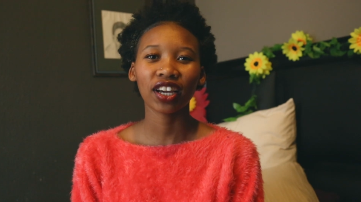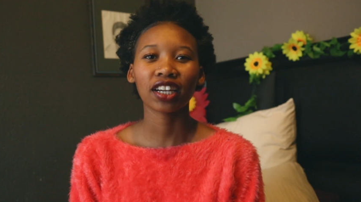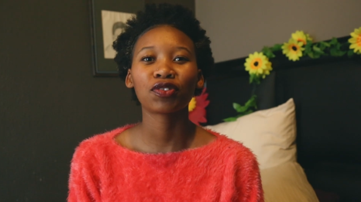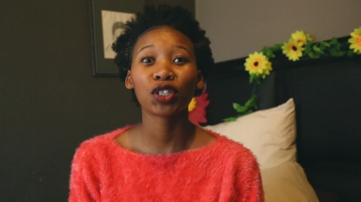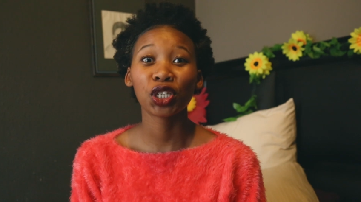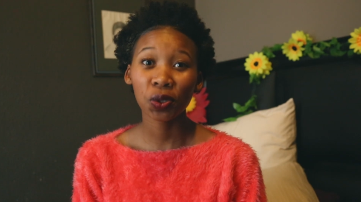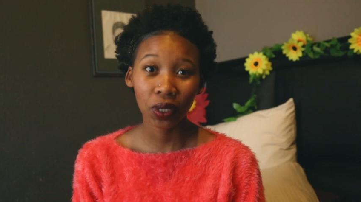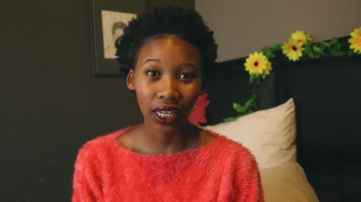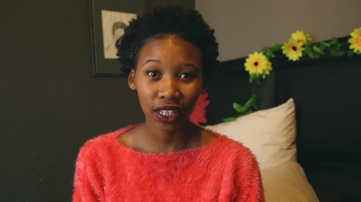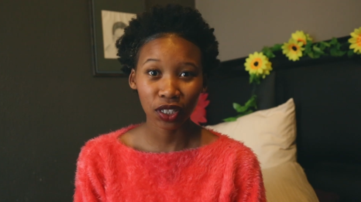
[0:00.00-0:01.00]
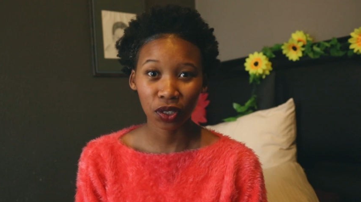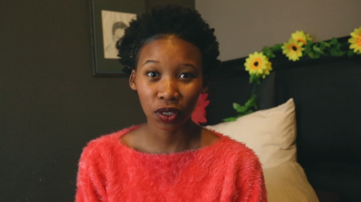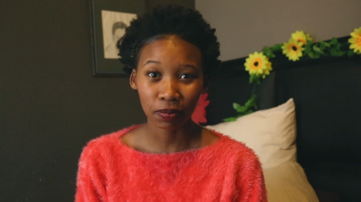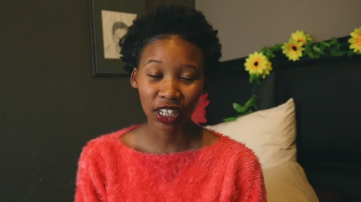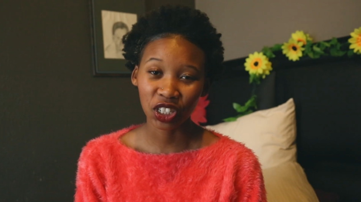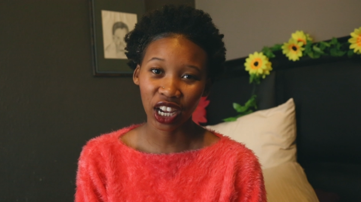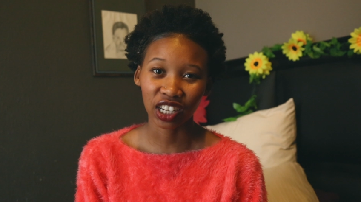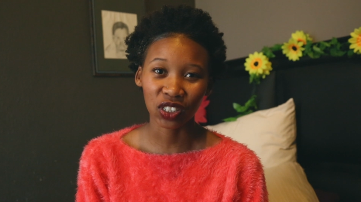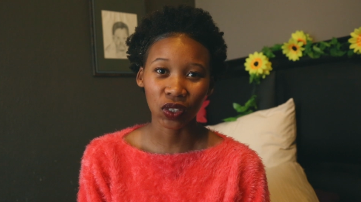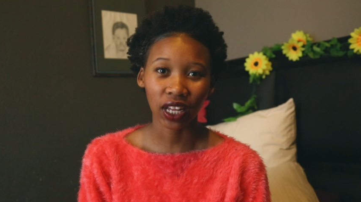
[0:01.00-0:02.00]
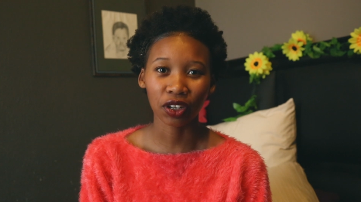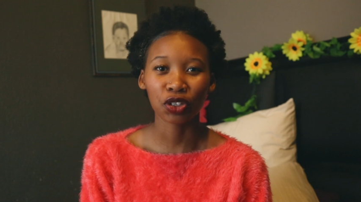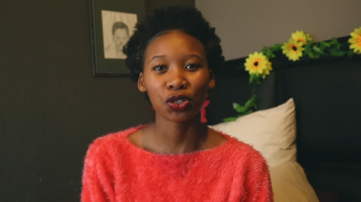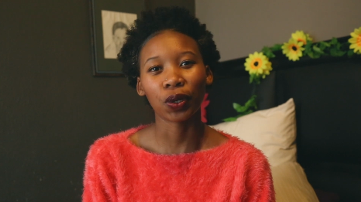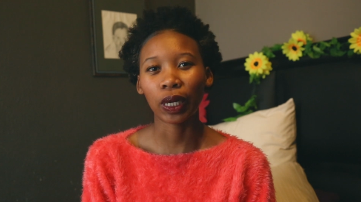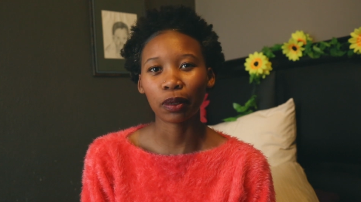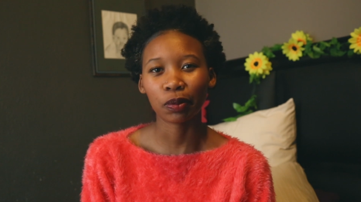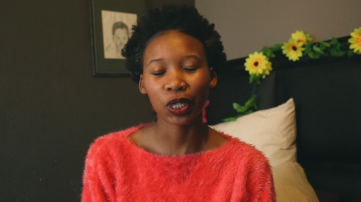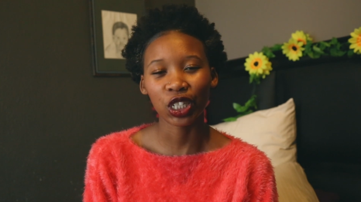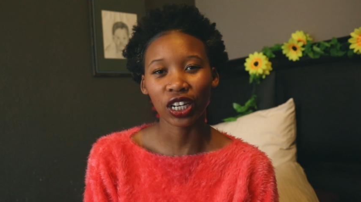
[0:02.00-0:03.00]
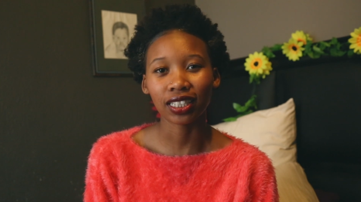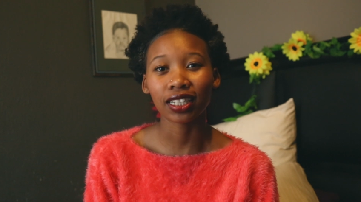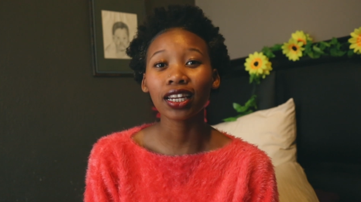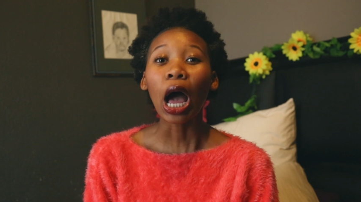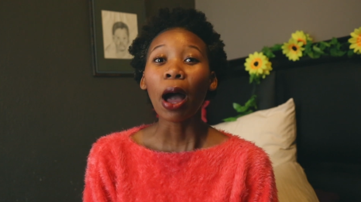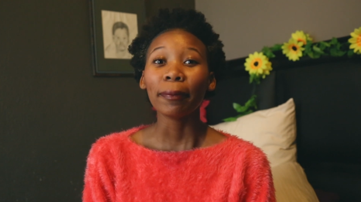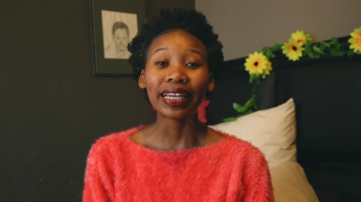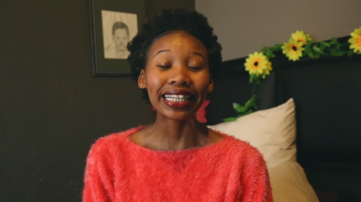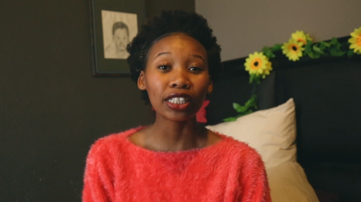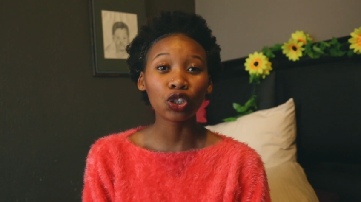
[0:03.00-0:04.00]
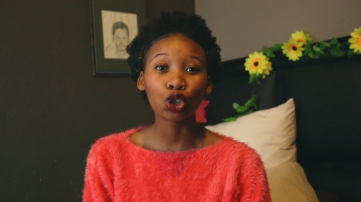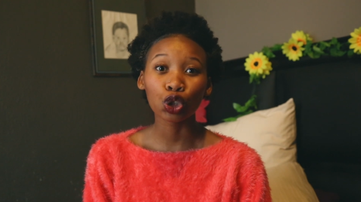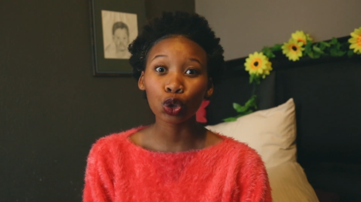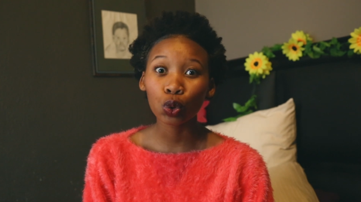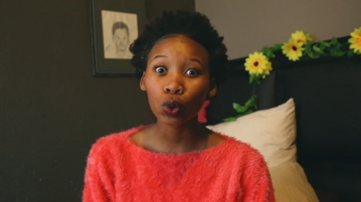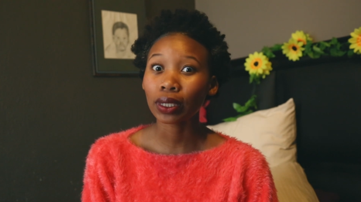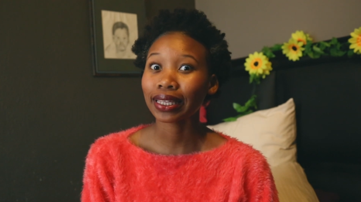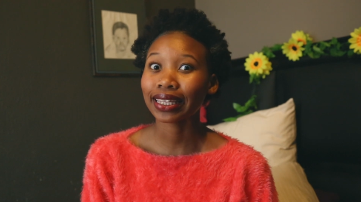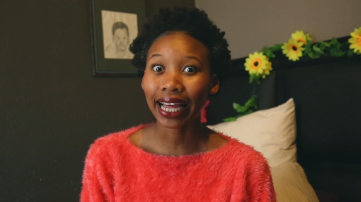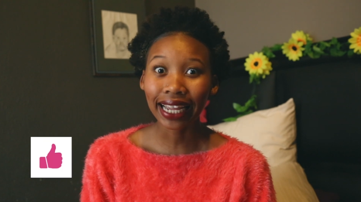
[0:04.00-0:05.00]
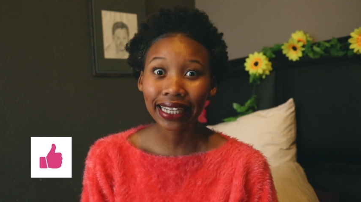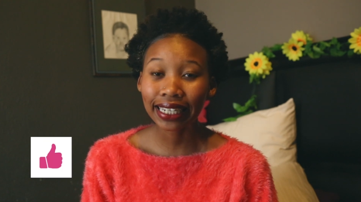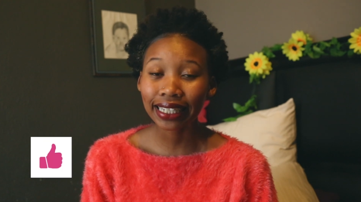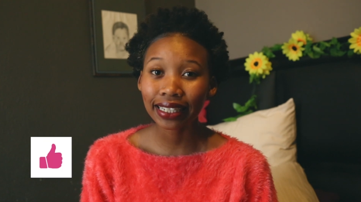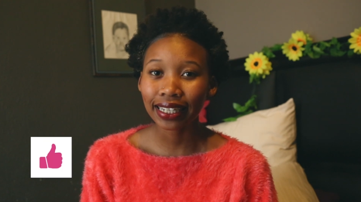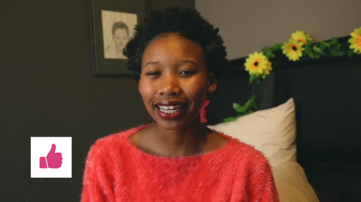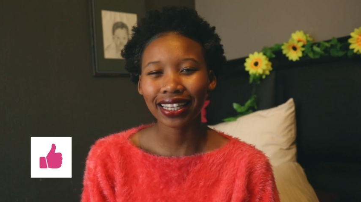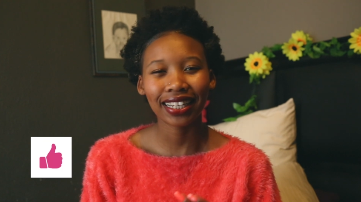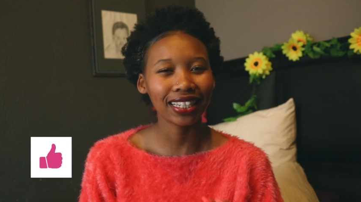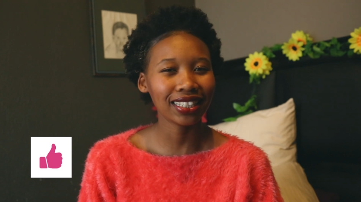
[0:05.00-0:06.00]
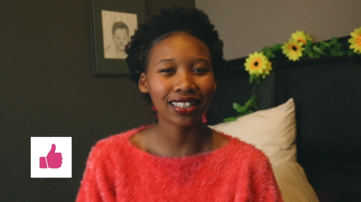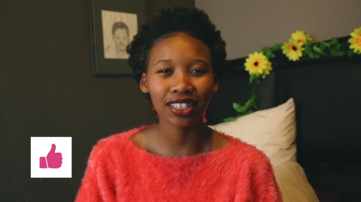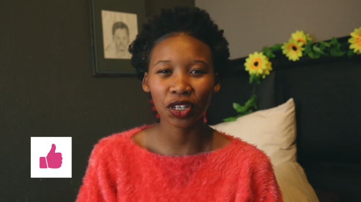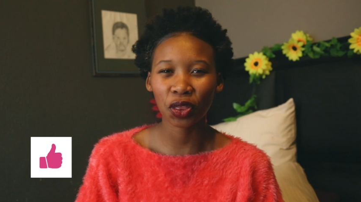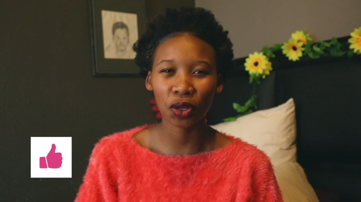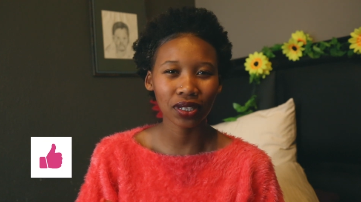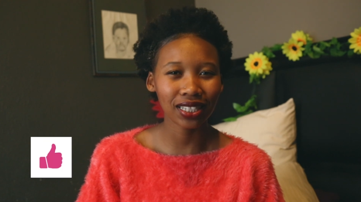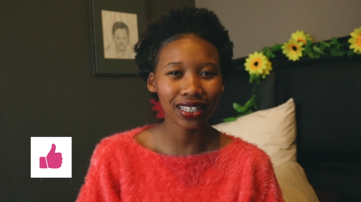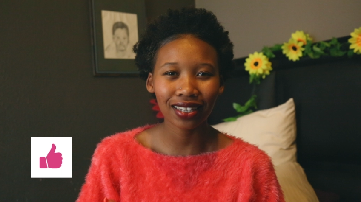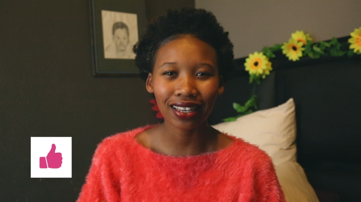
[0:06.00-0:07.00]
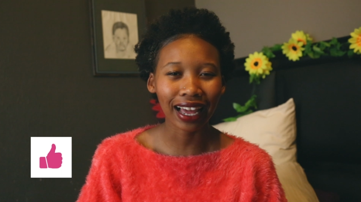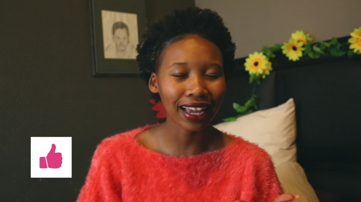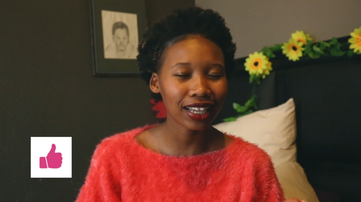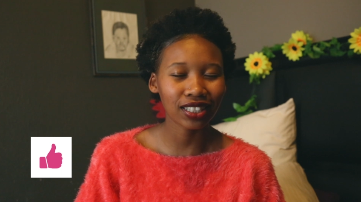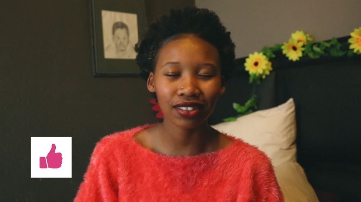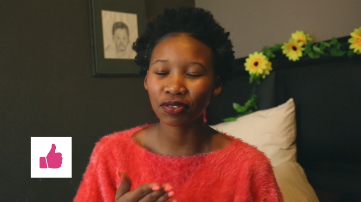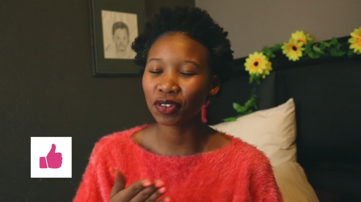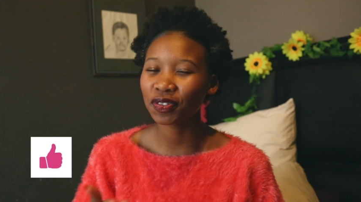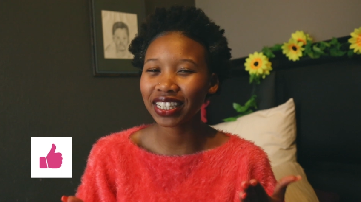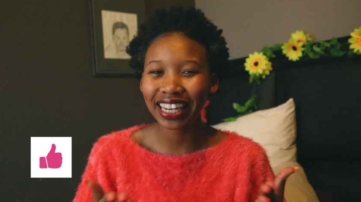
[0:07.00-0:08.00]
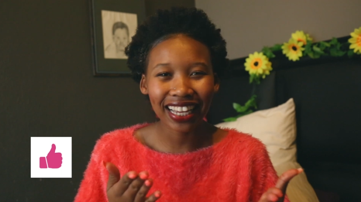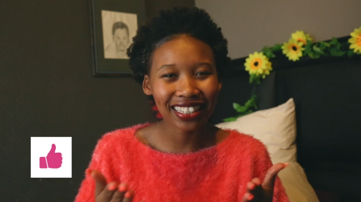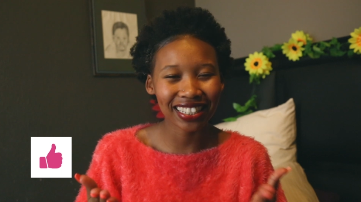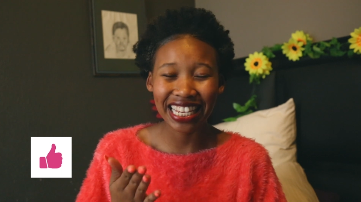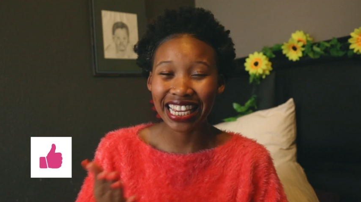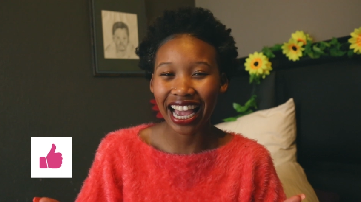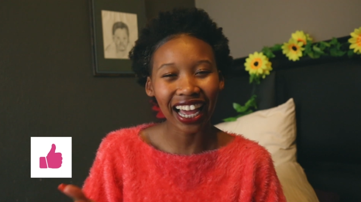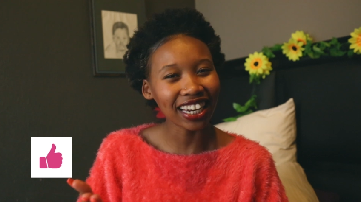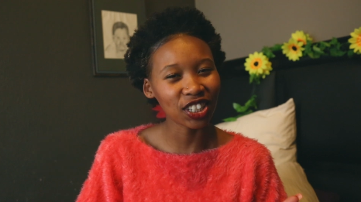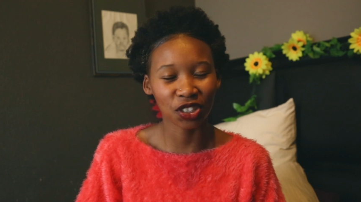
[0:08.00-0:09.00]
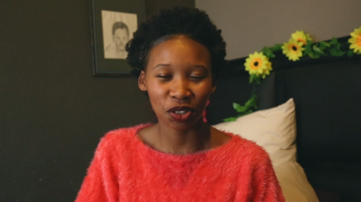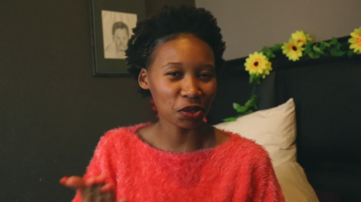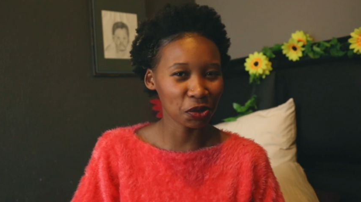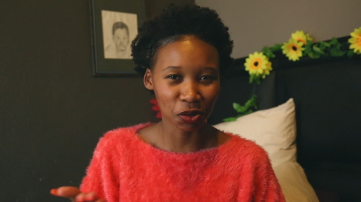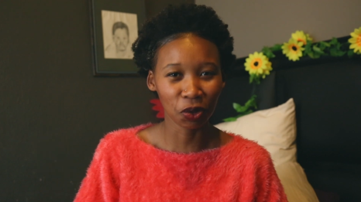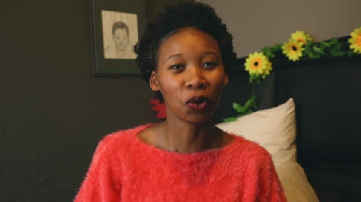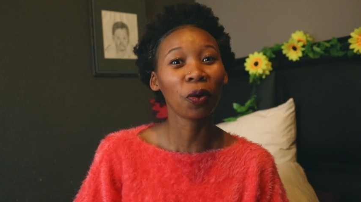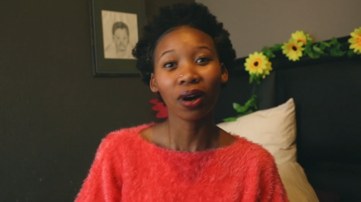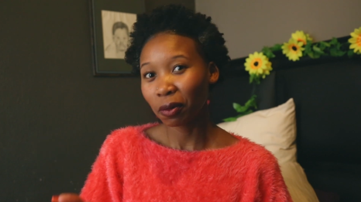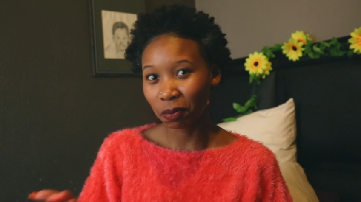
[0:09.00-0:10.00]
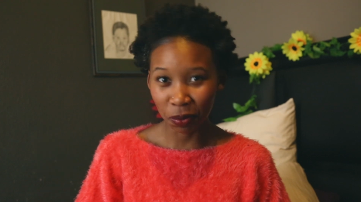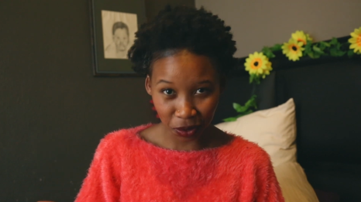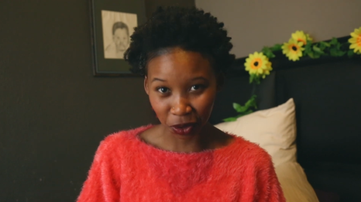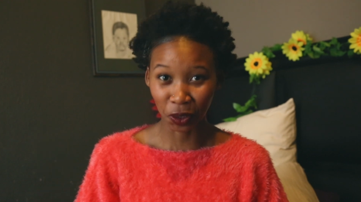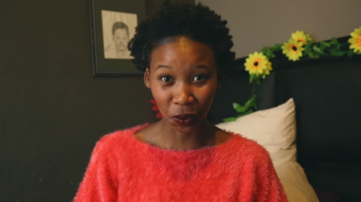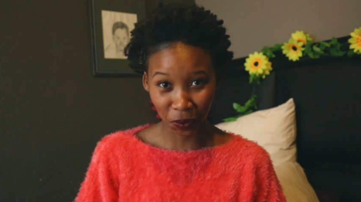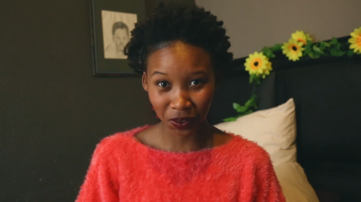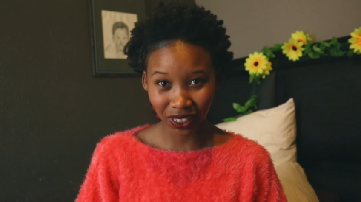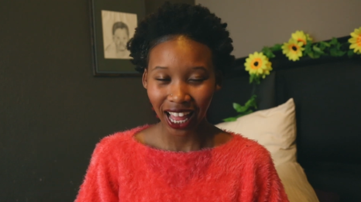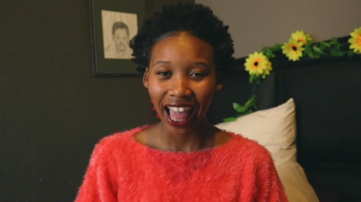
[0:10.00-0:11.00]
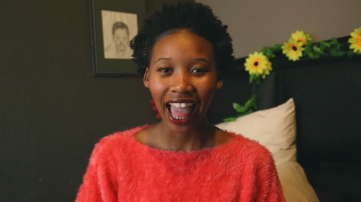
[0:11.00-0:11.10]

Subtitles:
guys for tuning in to my channel. I truly appreciate it. Please do like at least 30 likes, 50 likes, nyana, just to, you know, boost the girl.